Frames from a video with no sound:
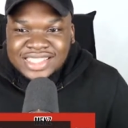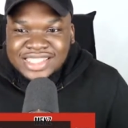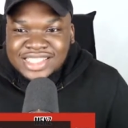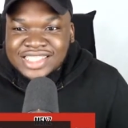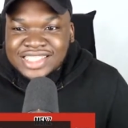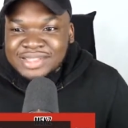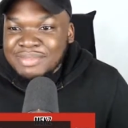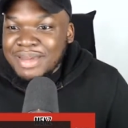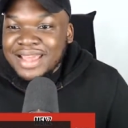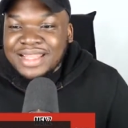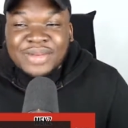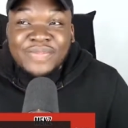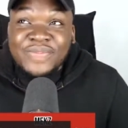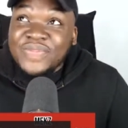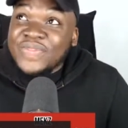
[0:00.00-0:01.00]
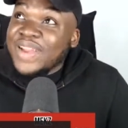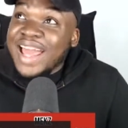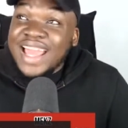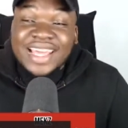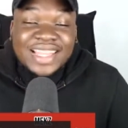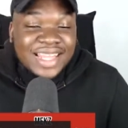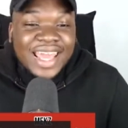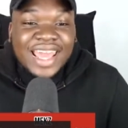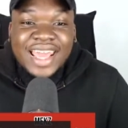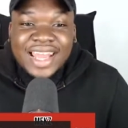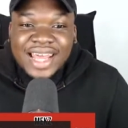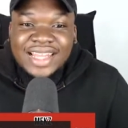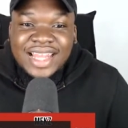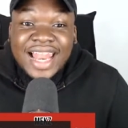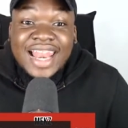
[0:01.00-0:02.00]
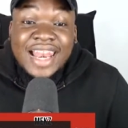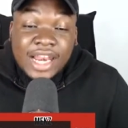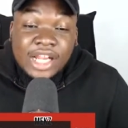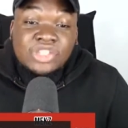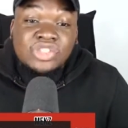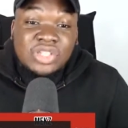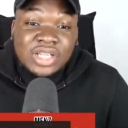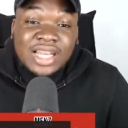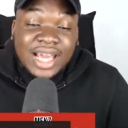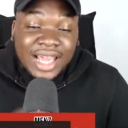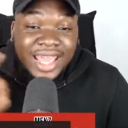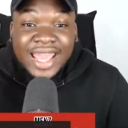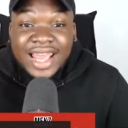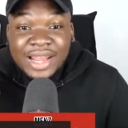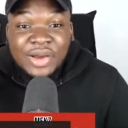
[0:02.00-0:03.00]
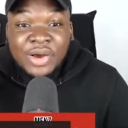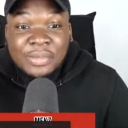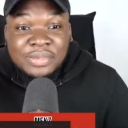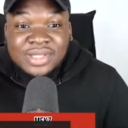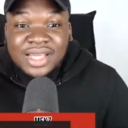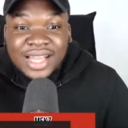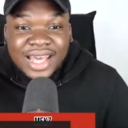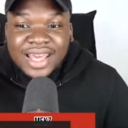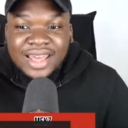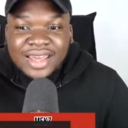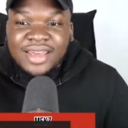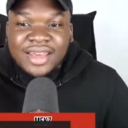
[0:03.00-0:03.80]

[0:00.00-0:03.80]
just make them fly in the air like that, literally like a helicopter, like,